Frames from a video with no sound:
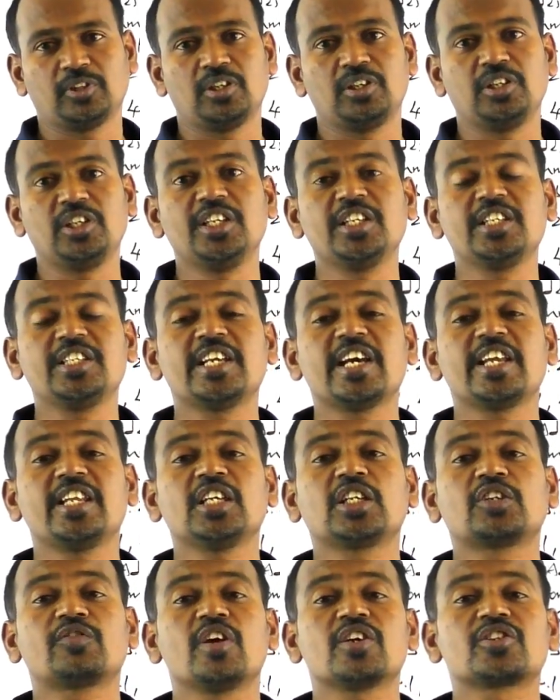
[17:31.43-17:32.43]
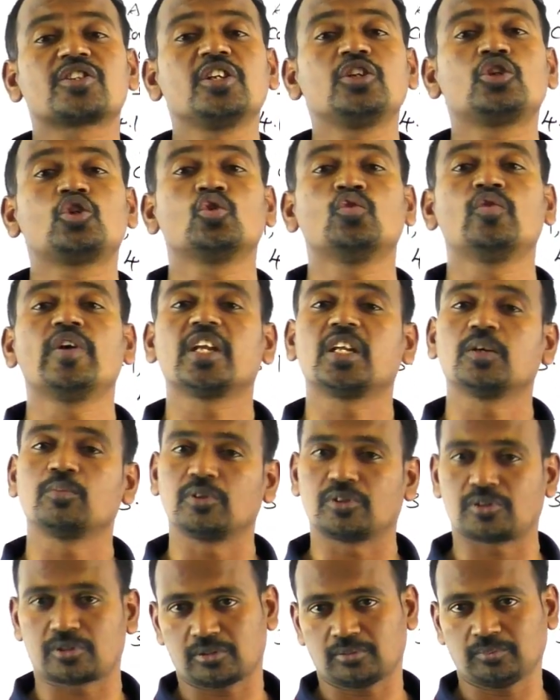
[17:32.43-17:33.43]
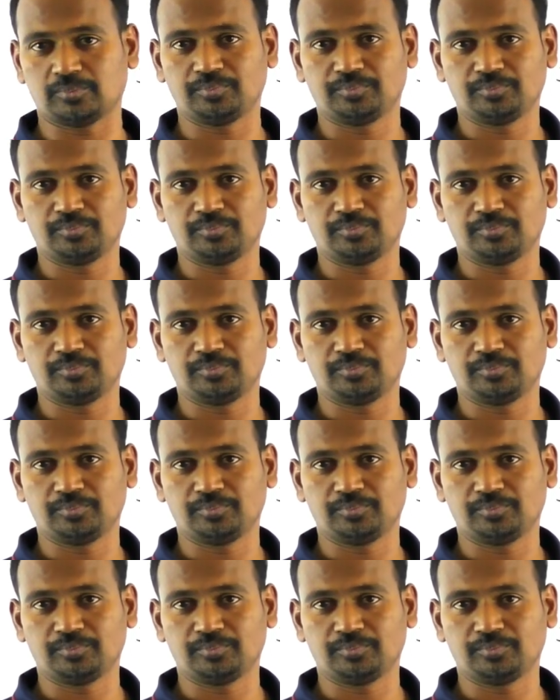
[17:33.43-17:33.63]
Linear equation 2 variables.